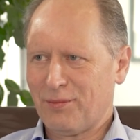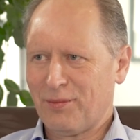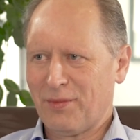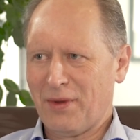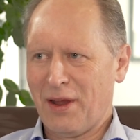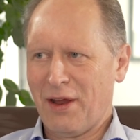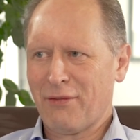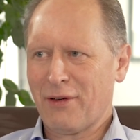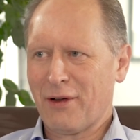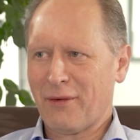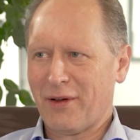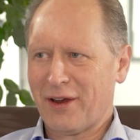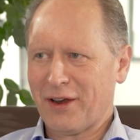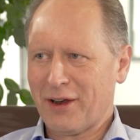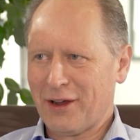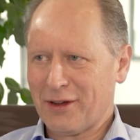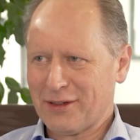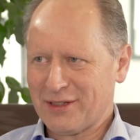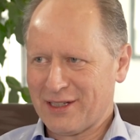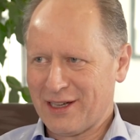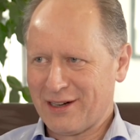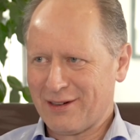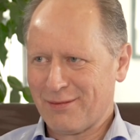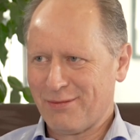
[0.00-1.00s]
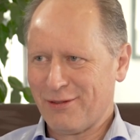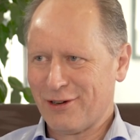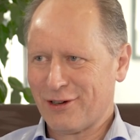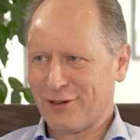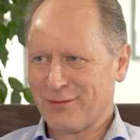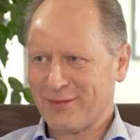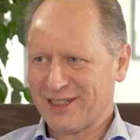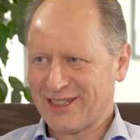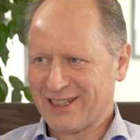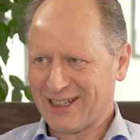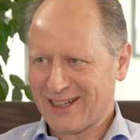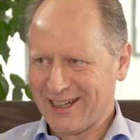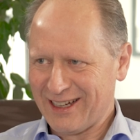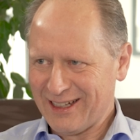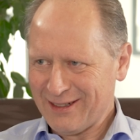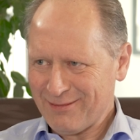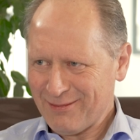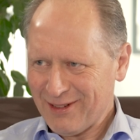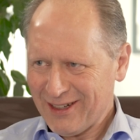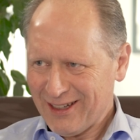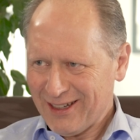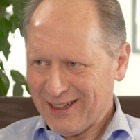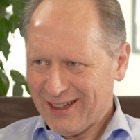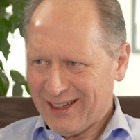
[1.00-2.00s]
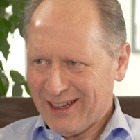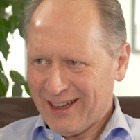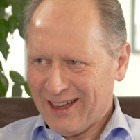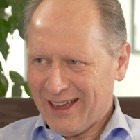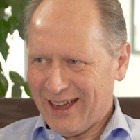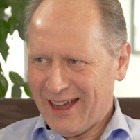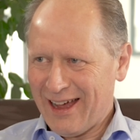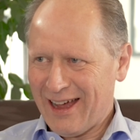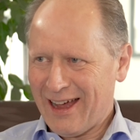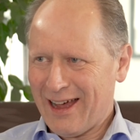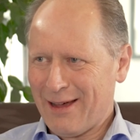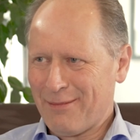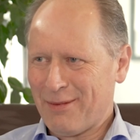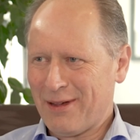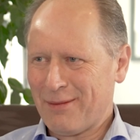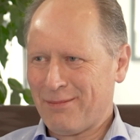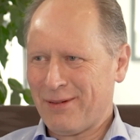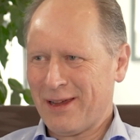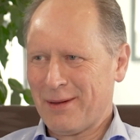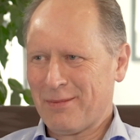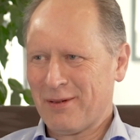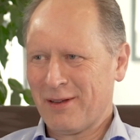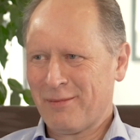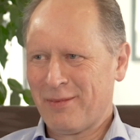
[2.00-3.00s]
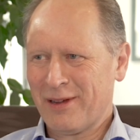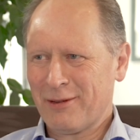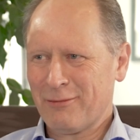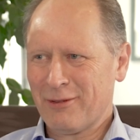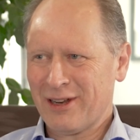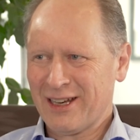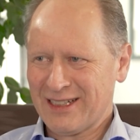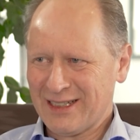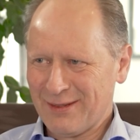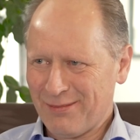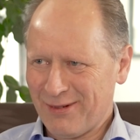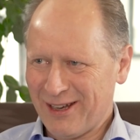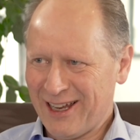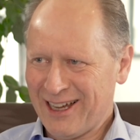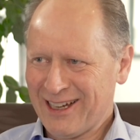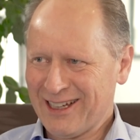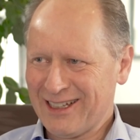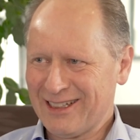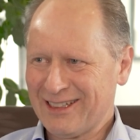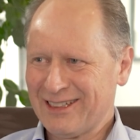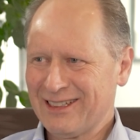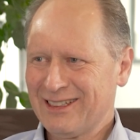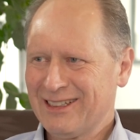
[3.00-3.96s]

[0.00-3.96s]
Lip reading: Everyone knows they're a pyramid scheme, but people have been willing to play it.